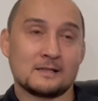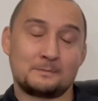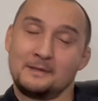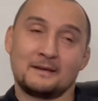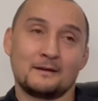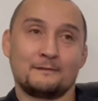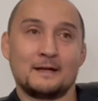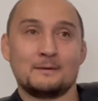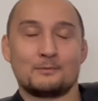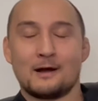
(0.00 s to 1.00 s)
Speaking of
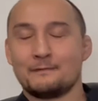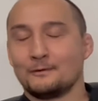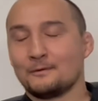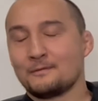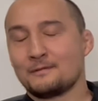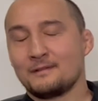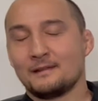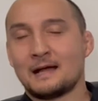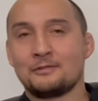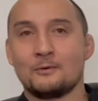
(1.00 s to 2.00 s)
Eddie Bravo,
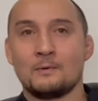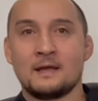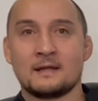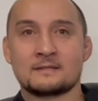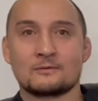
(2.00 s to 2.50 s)
at the weigh-in.